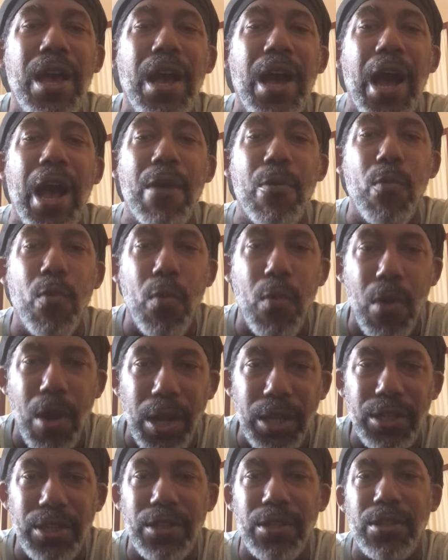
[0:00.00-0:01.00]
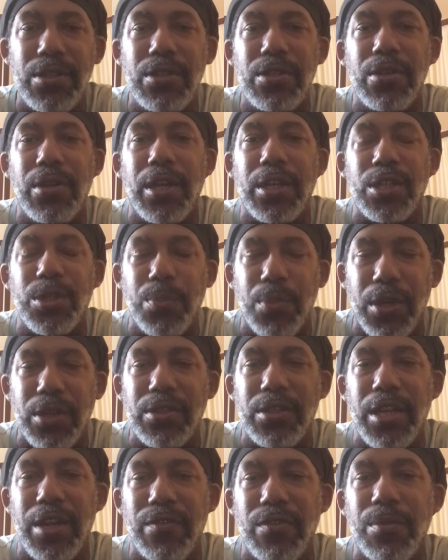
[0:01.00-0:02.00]
I want to express
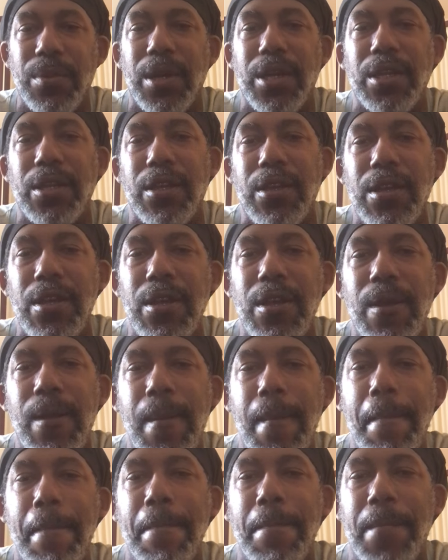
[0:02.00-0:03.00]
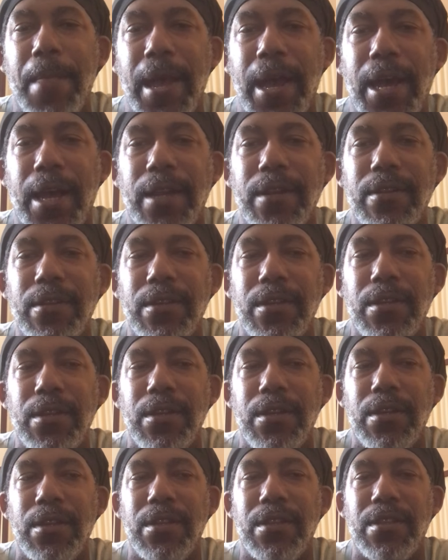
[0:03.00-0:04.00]
to everybody that
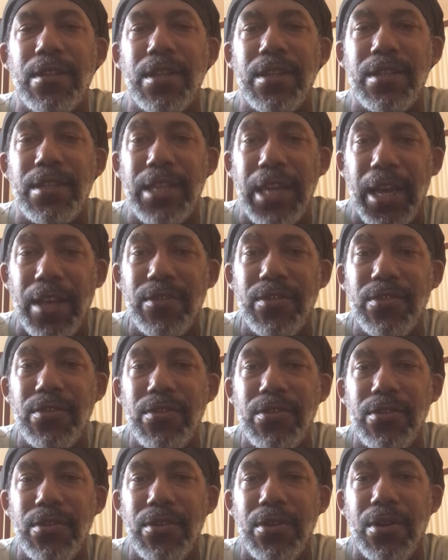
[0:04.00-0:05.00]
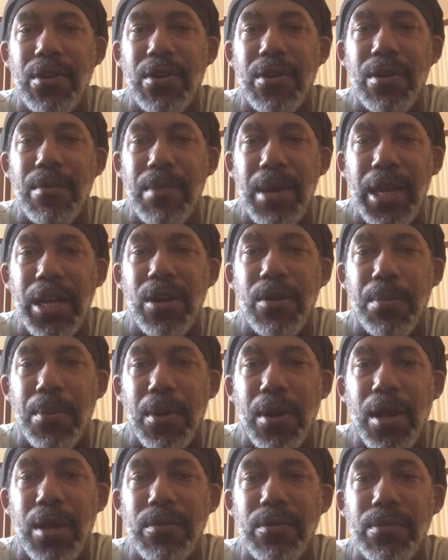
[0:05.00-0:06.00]
the deaths are a minor
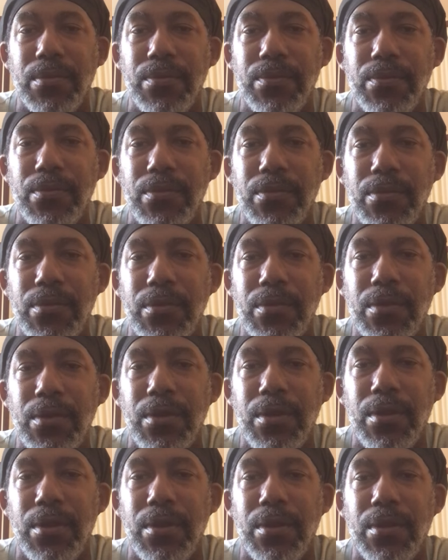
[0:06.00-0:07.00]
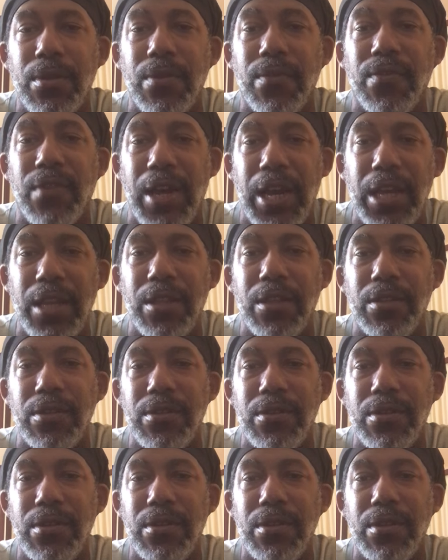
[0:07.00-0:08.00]
problem. The violence
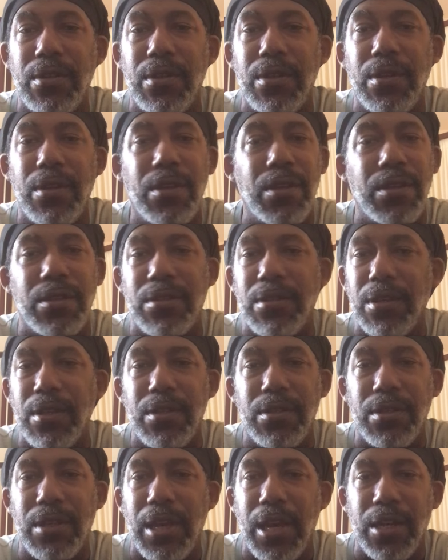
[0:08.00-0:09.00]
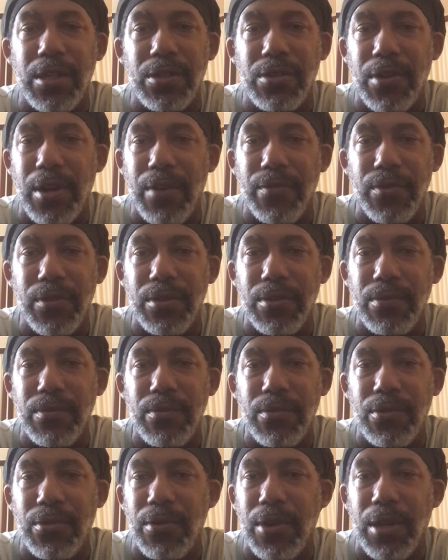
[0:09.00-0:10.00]
is catastrophic
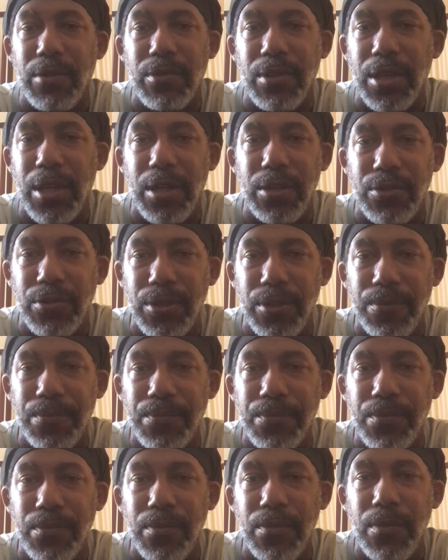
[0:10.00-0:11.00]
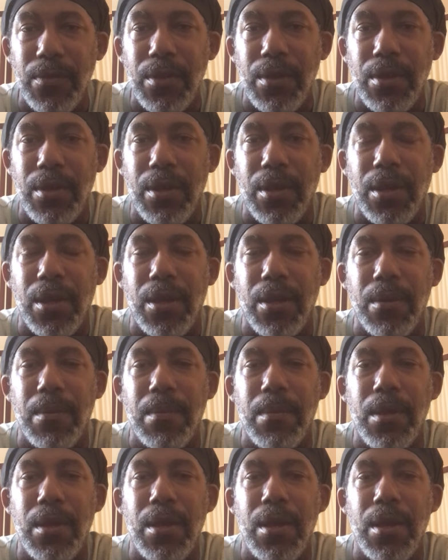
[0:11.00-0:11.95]
throughout the country. Um,